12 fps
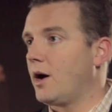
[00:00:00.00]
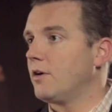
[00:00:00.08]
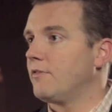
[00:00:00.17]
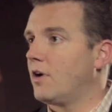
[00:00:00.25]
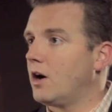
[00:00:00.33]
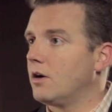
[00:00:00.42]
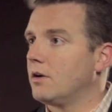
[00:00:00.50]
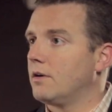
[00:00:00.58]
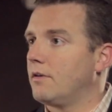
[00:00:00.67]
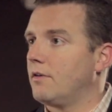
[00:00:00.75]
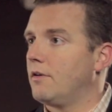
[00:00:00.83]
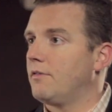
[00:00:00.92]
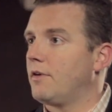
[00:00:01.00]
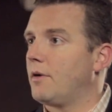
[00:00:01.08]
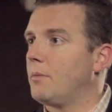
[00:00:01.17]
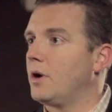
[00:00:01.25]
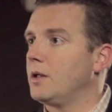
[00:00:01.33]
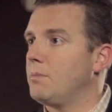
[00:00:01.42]
amount of
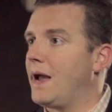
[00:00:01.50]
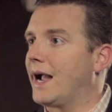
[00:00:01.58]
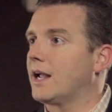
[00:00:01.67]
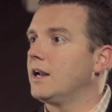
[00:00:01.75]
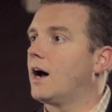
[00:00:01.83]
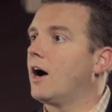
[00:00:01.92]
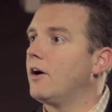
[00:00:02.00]
our money back into